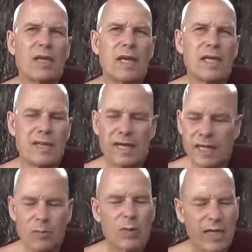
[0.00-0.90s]
And they
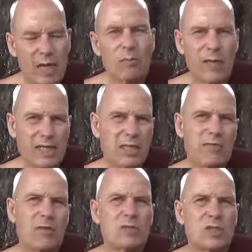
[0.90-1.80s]
get gain pleasure
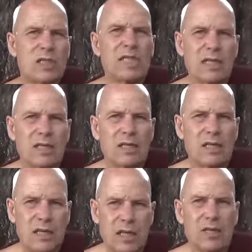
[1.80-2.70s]
from seeing
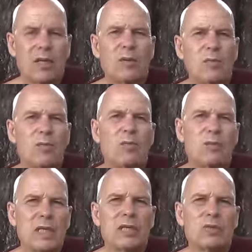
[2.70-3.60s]
other
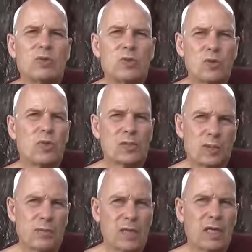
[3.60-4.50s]
beings doing
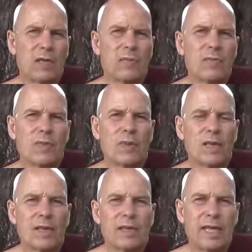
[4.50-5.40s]
something.
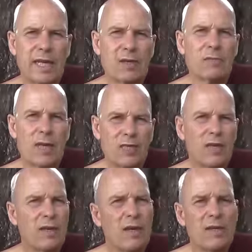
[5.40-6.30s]
They get
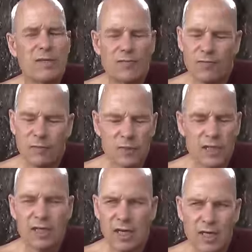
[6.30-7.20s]
pleasure from
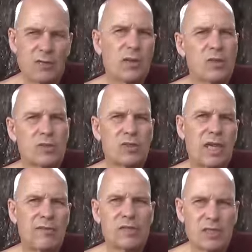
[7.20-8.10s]
seeing other ones
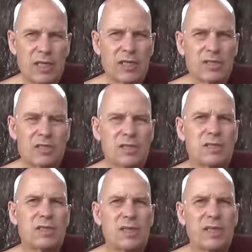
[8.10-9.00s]
having sex,
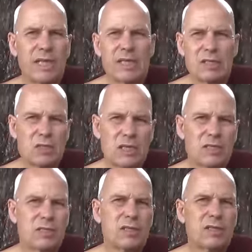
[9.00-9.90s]
kinky sex,
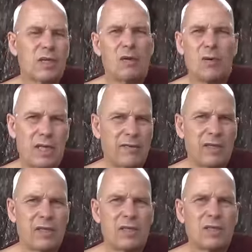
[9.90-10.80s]
or whatever,
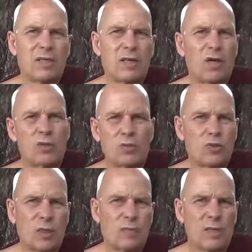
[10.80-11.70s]
or do
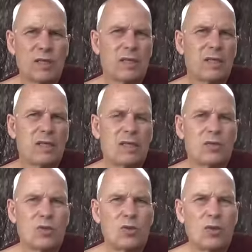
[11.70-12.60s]
something.
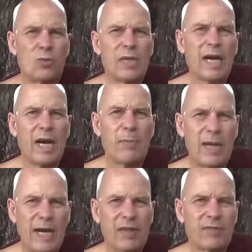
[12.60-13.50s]
So we are
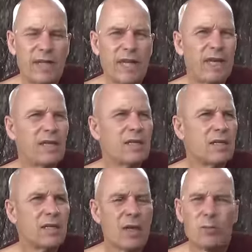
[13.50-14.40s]
part of their
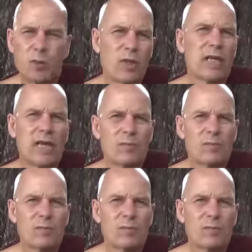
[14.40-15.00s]
computer game.